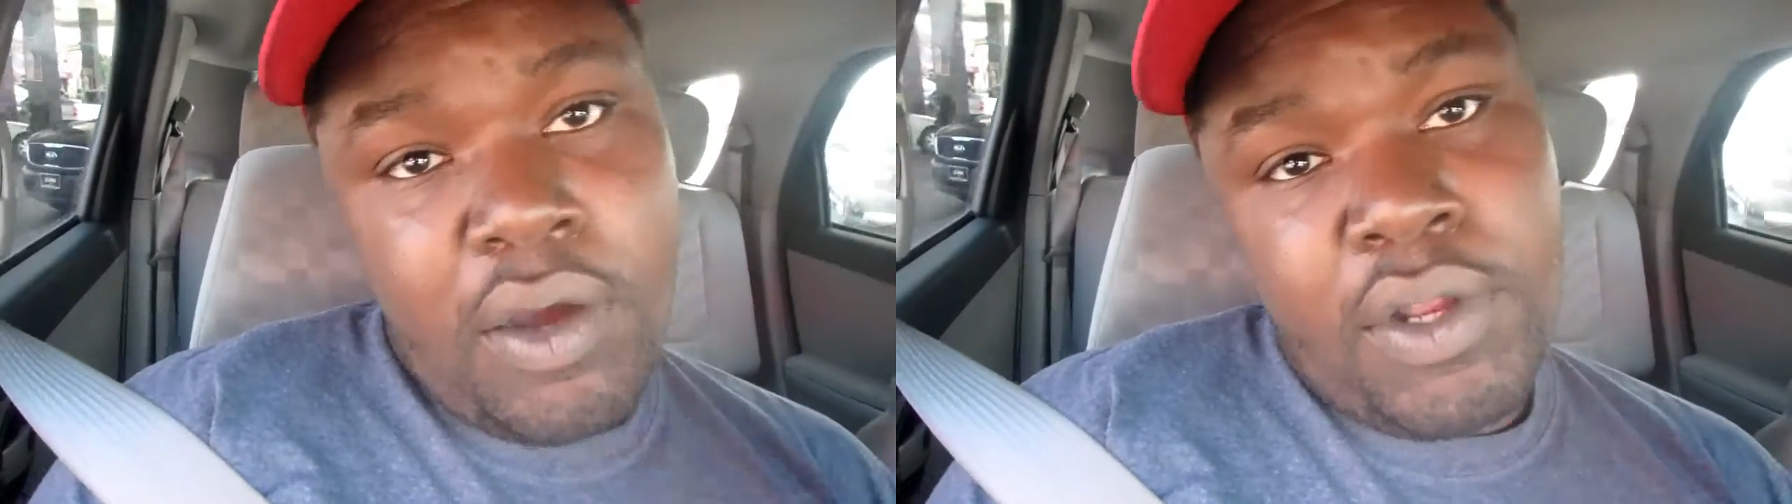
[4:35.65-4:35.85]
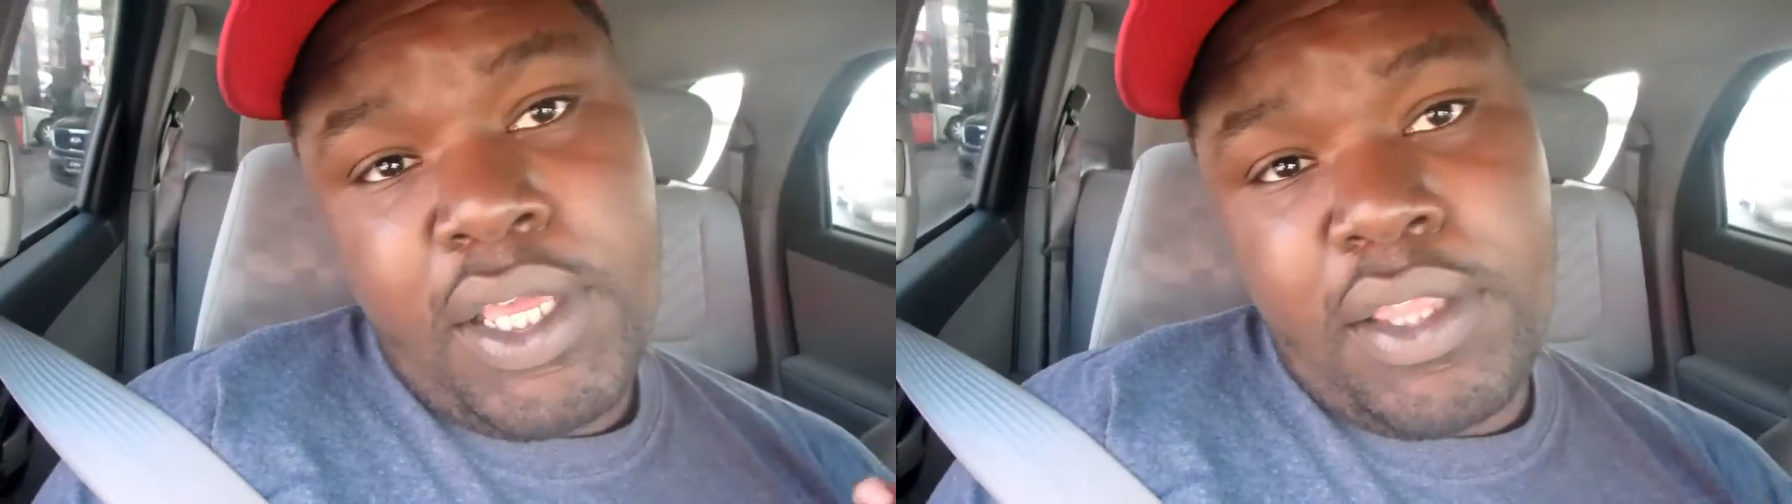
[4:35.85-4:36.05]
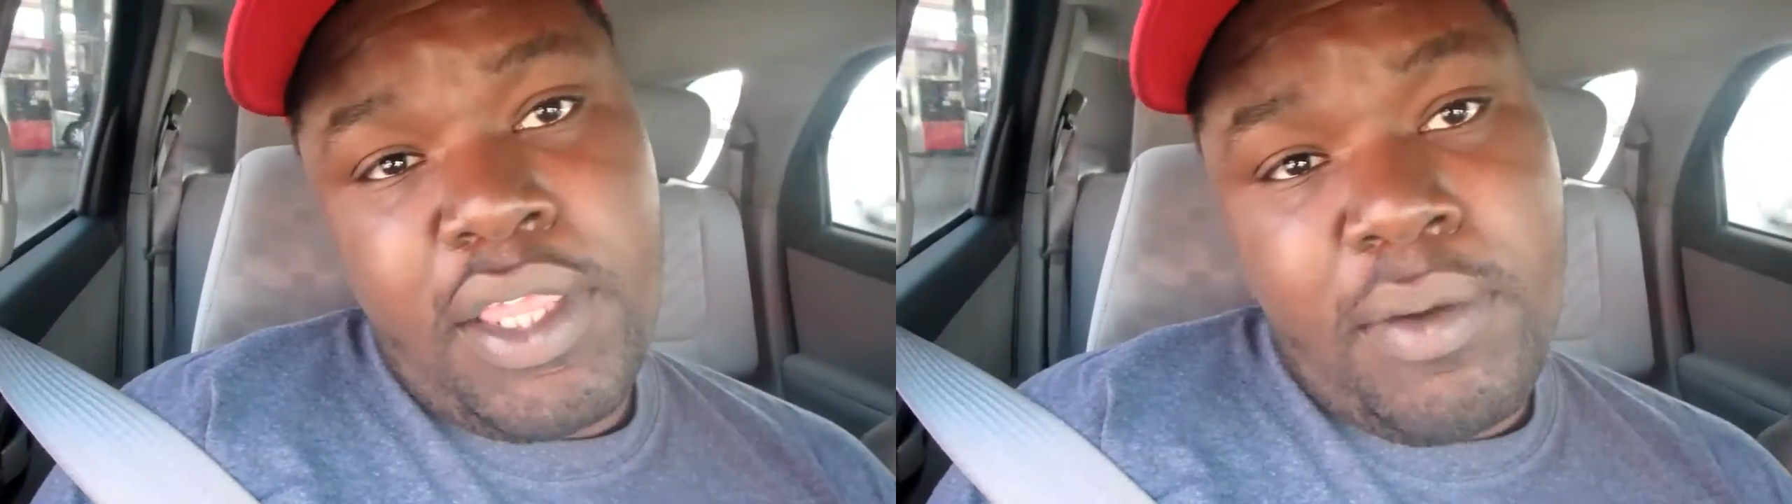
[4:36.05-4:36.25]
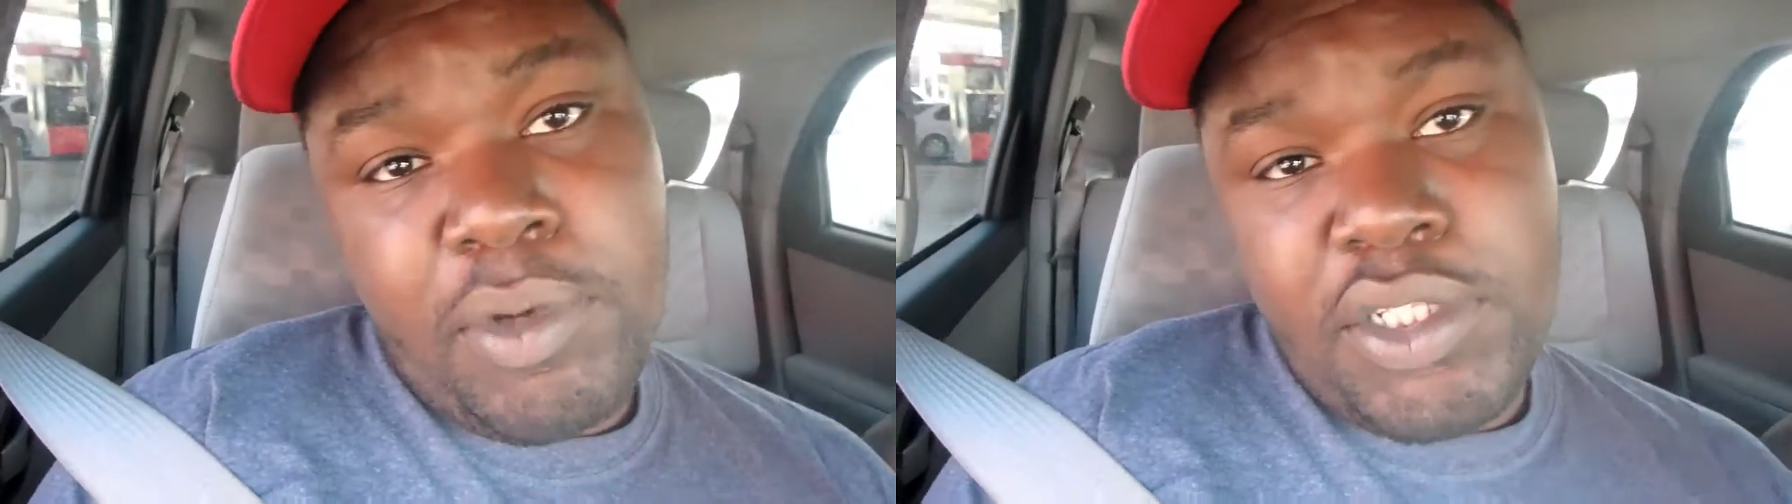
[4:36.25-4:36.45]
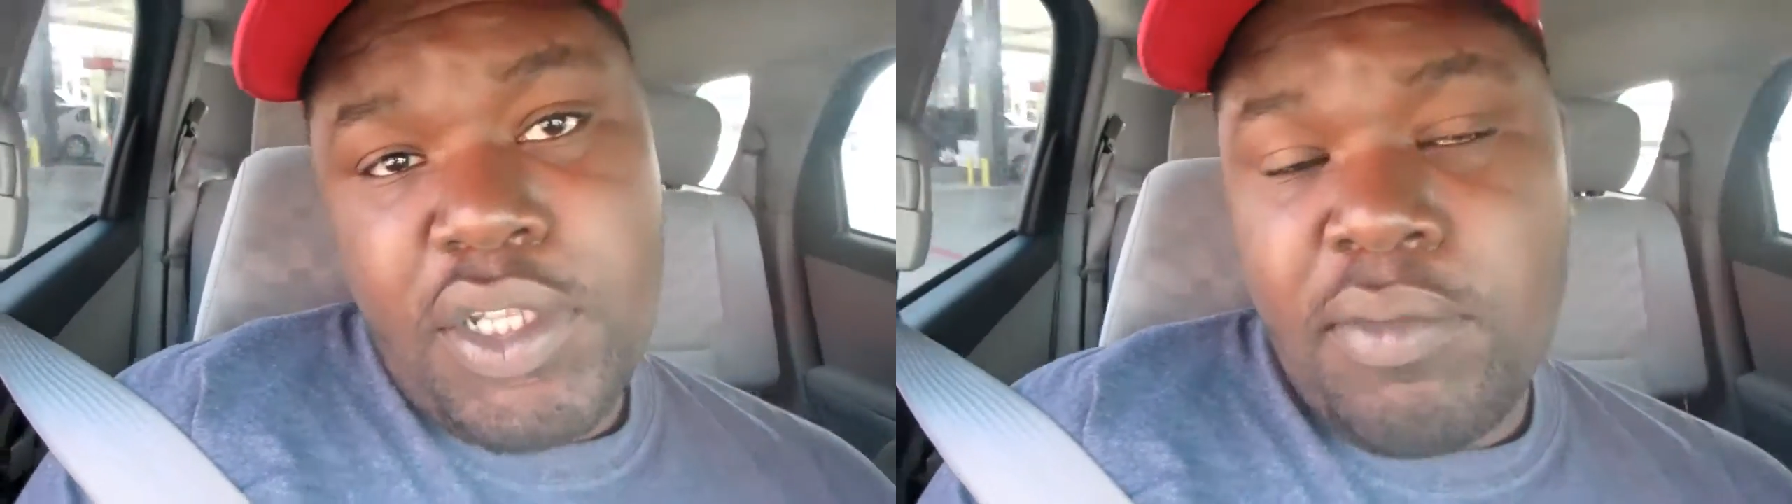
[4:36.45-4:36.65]
going to get them
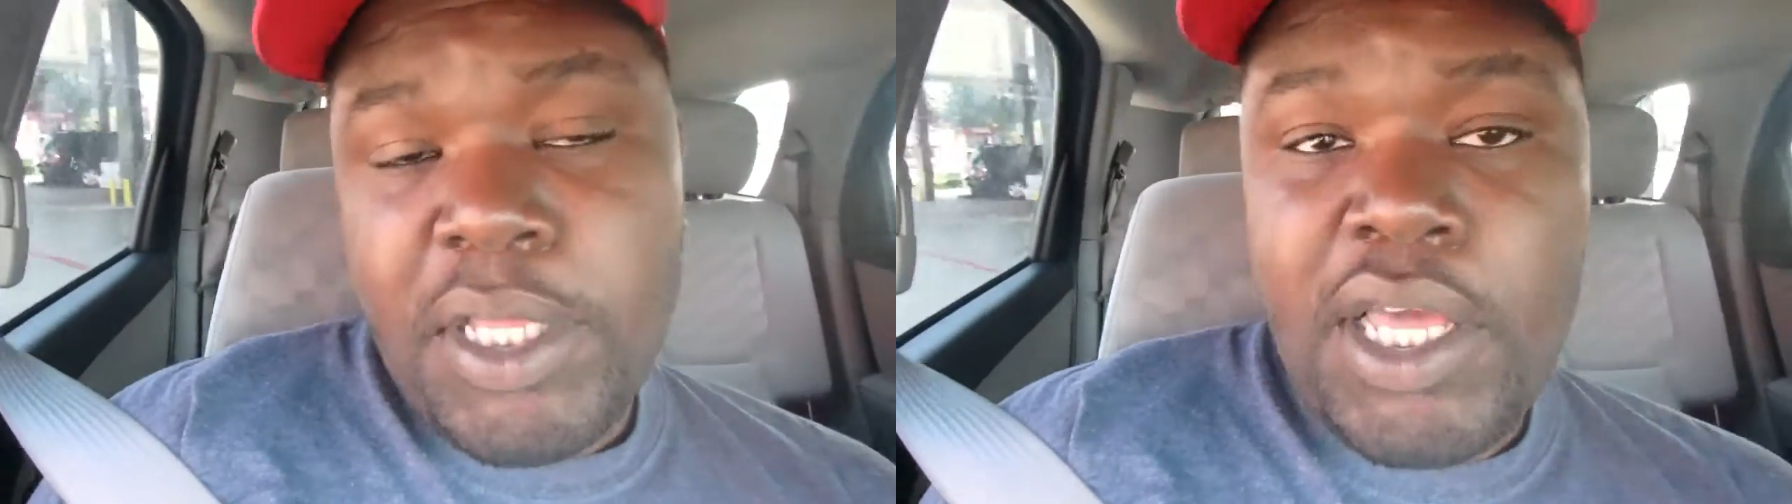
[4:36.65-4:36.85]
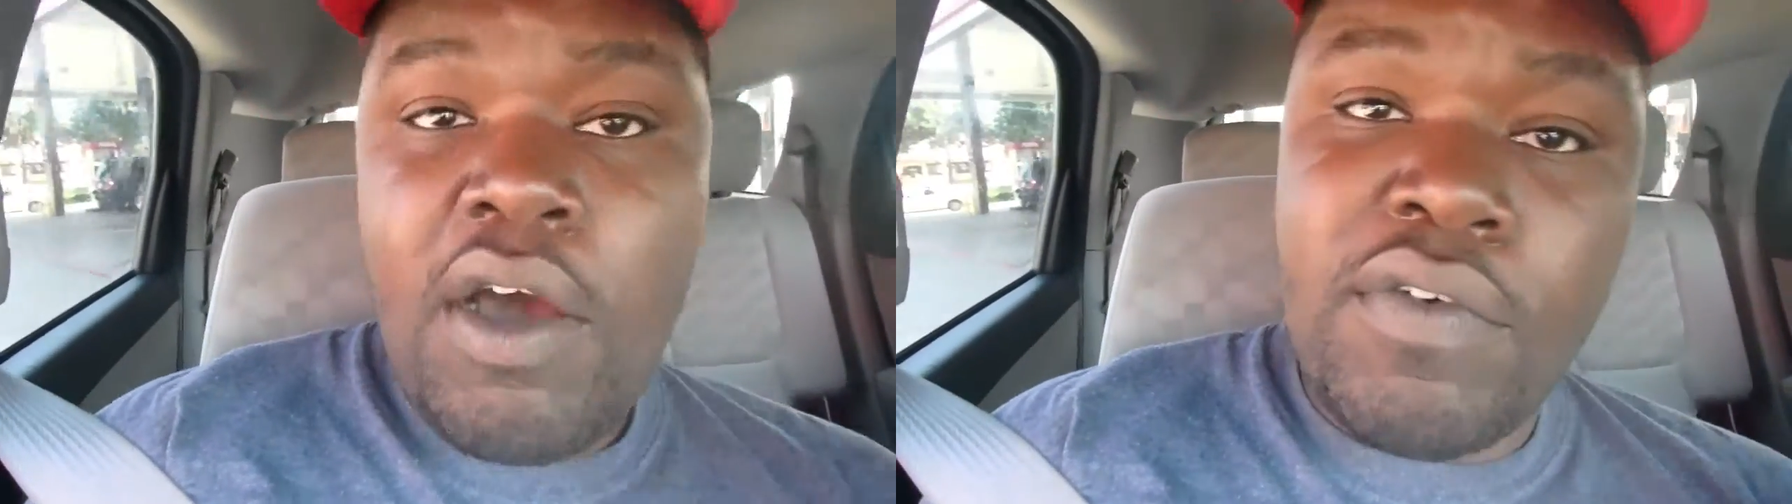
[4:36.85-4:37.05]
we'd still be